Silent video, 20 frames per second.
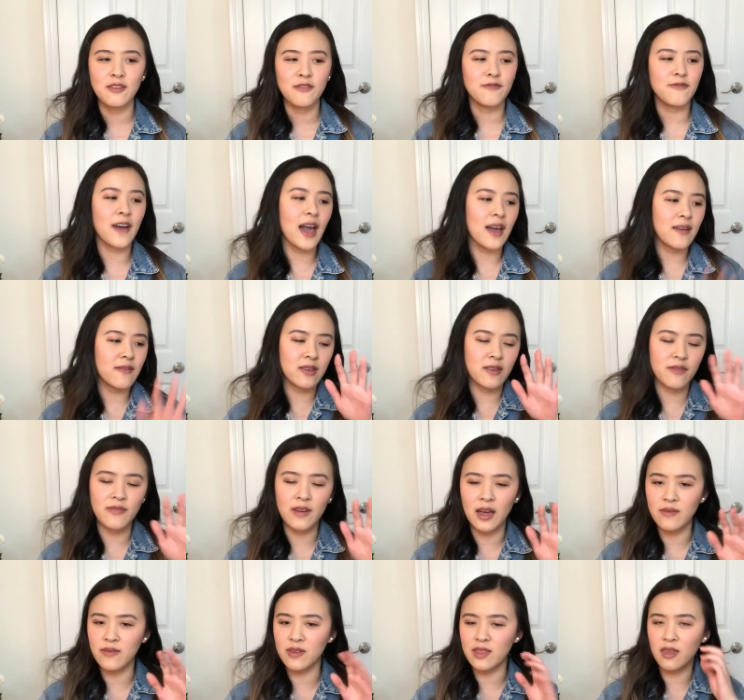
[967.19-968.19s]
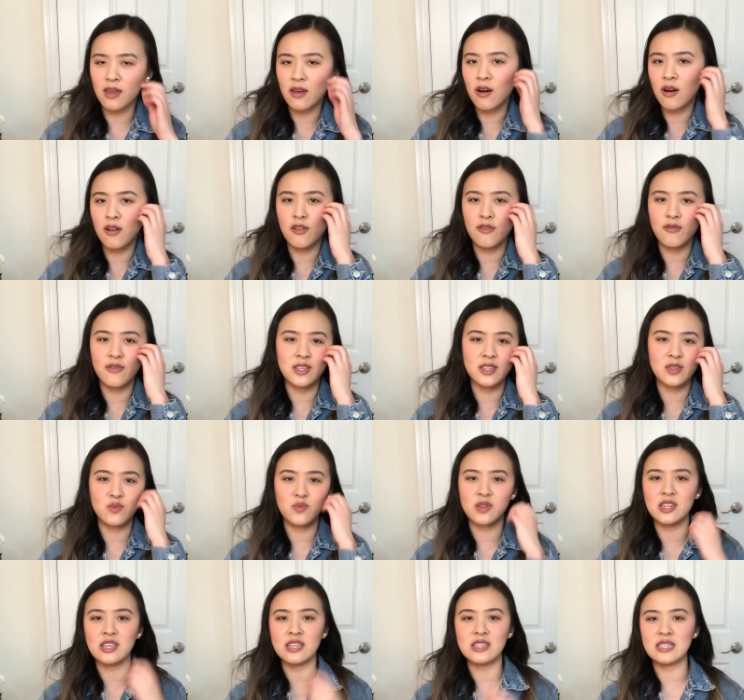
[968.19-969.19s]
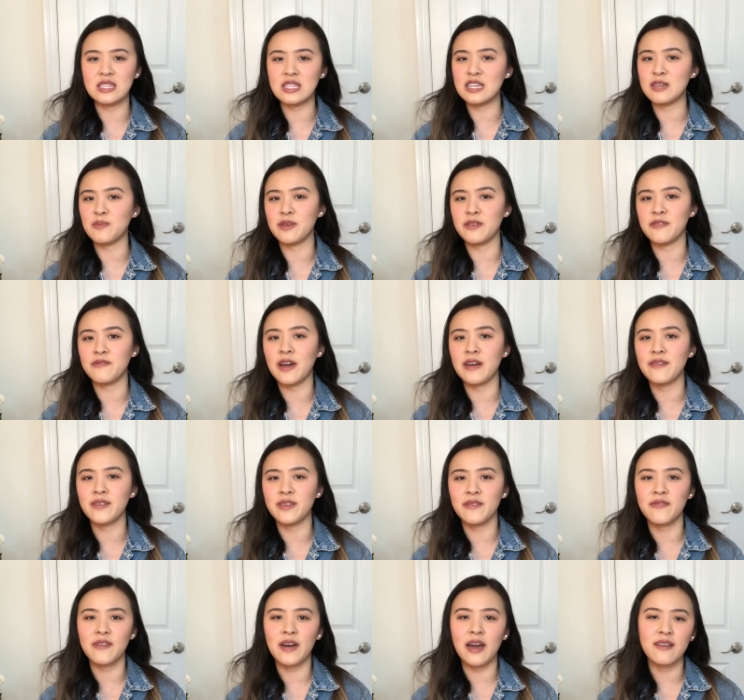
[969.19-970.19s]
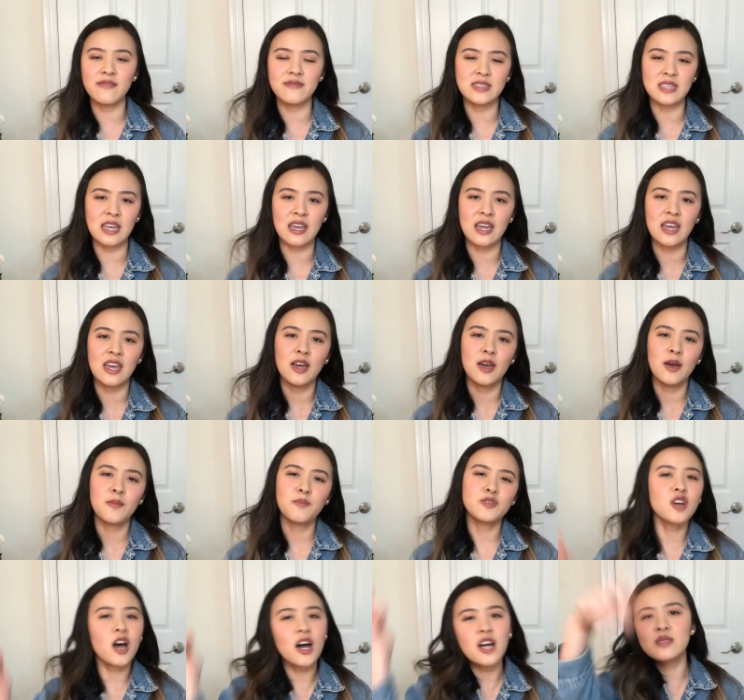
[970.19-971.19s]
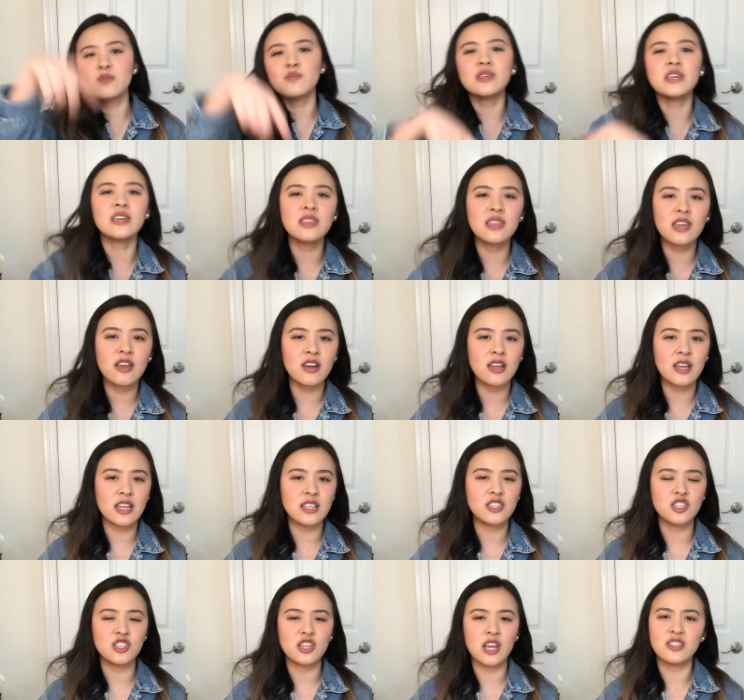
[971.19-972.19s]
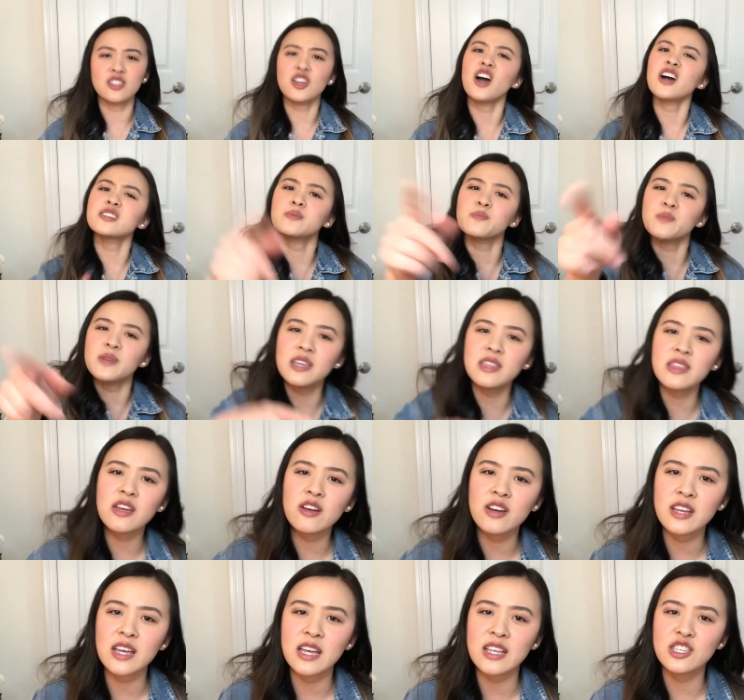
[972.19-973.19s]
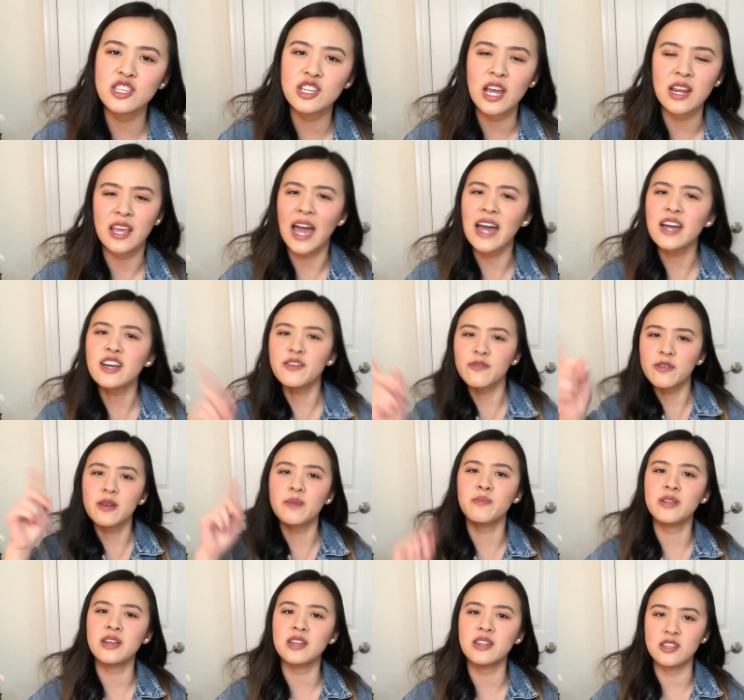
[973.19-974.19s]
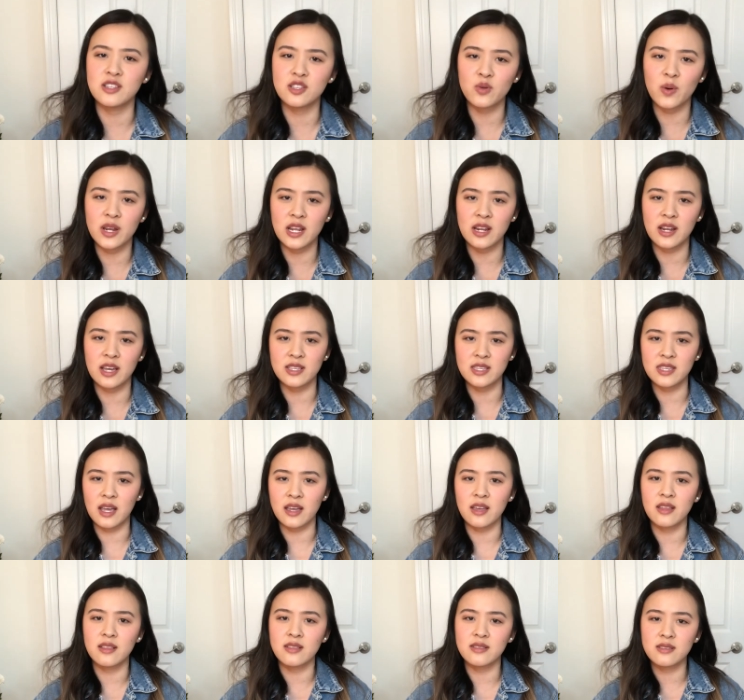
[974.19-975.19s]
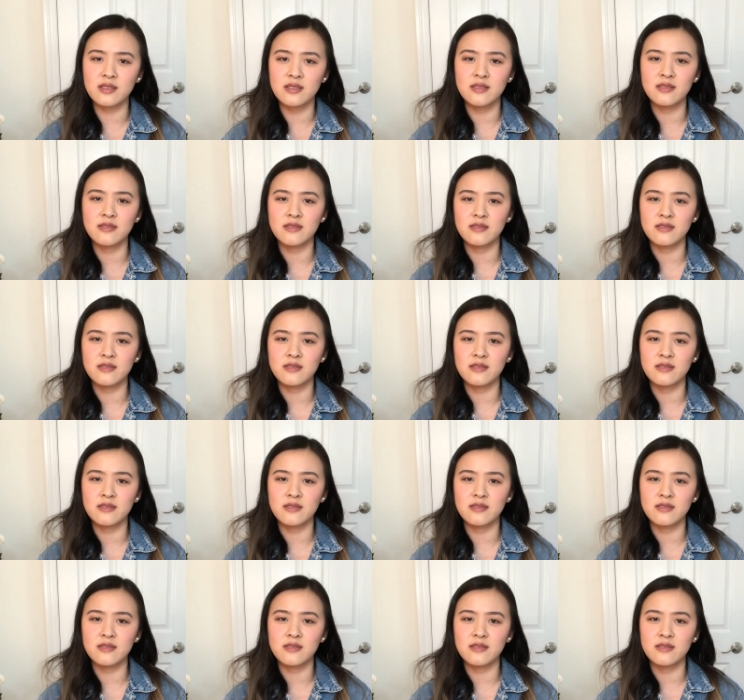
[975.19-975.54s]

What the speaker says: 5 out of 5. I think all of us would easily be 5 out of 5s. Like, toss me in there against Jen. Toss me in there against Jenny. I could complete it in 29 seconds.